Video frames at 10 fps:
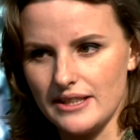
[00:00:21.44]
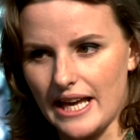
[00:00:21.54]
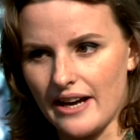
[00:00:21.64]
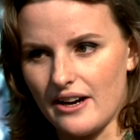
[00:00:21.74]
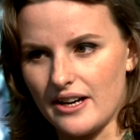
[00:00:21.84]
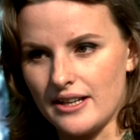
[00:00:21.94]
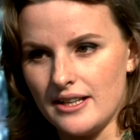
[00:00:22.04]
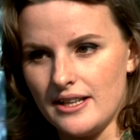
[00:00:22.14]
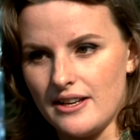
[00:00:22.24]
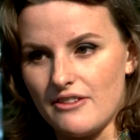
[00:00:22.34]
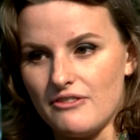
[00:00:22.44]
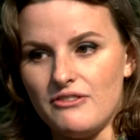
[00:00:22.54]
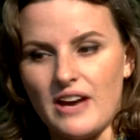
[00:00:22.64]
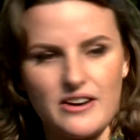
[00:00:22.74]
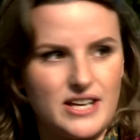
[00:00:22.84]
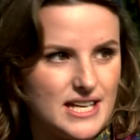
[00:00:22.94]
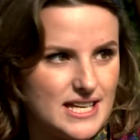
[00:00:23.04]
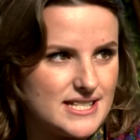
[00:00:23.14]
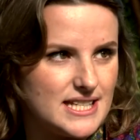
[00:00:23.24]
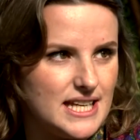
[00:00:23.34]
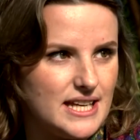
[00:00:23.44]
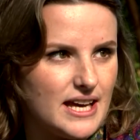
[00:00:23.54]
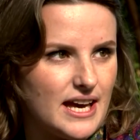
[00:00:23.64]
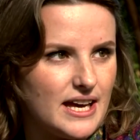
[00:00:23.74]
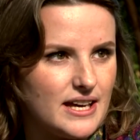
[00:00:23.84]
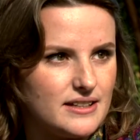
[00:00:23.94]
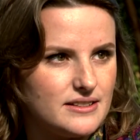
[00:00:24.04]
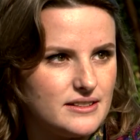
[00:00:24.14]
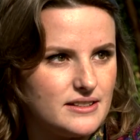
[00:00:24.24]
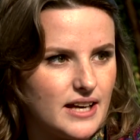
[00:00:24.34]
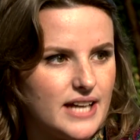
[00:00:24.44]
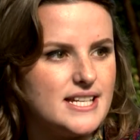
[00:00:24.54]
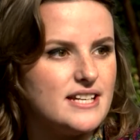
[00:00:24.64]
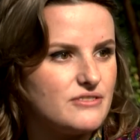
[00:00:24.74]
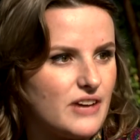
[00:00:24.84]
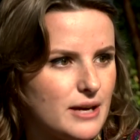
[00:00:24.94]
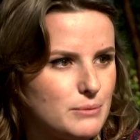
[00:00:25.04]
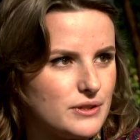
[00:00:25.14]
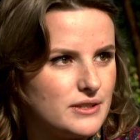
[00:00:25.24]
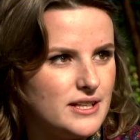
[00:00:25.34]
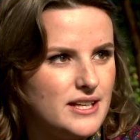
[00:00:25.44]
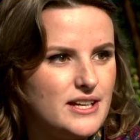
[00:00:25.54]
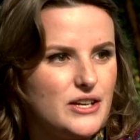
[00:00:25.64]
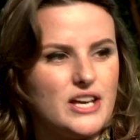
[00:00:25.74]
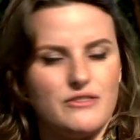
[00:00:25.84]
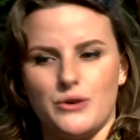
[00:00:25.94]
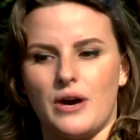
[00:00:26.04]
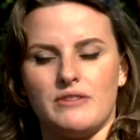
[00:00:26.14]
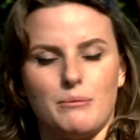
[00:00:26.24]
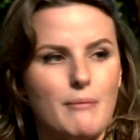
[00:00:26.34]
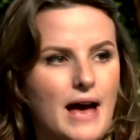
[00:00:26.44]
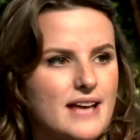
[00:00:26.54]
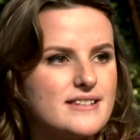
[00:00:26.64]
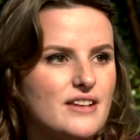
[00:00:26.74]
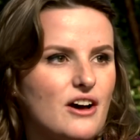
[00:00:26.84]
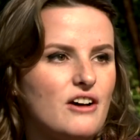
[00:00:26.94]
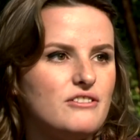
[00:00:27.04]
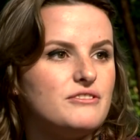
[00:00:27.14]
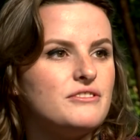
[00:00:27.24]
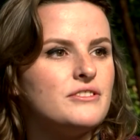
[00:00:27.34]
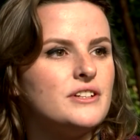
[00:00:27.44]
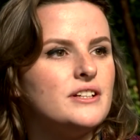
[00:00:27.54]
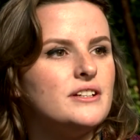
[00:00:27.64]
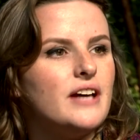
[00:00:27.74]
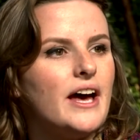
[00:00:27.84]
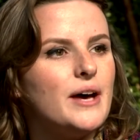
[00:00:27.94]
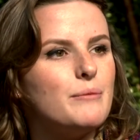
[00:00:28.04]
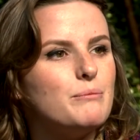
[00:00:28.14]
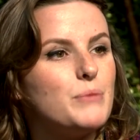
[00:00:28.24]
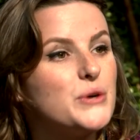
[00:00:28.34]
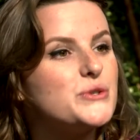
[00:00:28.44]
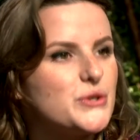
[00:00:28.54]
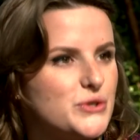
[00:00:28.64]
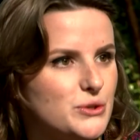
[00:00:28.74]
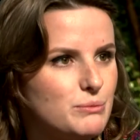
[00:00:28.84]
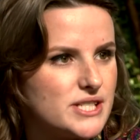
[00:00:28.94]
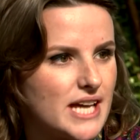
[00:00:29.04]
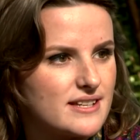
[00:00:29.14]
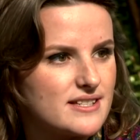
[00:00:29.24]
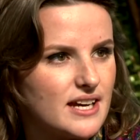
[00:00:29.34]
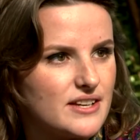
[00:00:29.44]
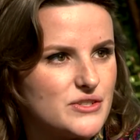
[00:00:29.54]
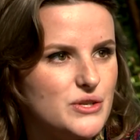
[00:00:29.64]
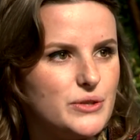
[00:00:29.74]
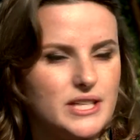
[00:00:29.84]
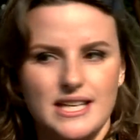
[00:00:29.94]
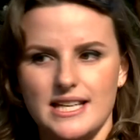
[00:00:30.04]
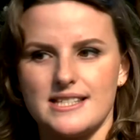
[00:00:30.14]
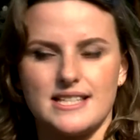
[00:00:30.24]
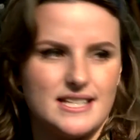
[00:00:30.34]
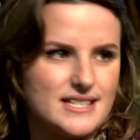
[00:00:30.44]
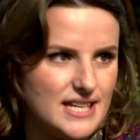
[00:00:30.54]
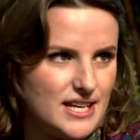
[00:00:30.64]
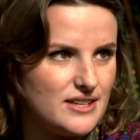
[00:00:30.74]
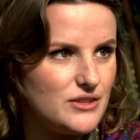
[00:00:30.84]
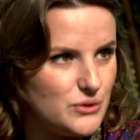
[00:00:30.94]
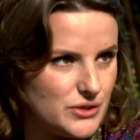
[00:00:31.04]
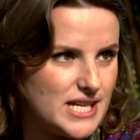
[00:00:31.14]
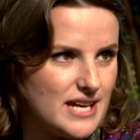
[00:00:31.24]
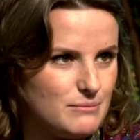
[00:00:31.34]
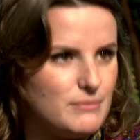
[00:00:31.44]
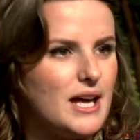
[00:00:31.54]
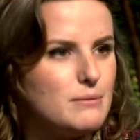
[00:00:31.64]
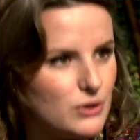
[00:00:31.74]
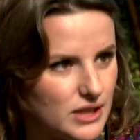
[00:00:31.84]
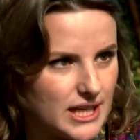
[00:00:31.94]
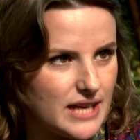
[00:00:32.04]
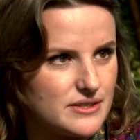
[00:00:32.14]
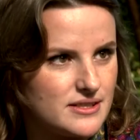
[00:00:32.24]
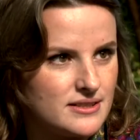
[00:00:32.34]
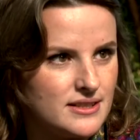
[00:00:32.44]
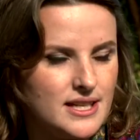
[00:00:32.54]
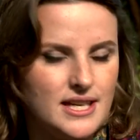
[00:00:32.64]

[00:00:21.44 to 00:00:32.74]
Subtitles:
they are very easily identifiable. If you have a mass of post-consumer textiles, you can easily see your denim and pull it out.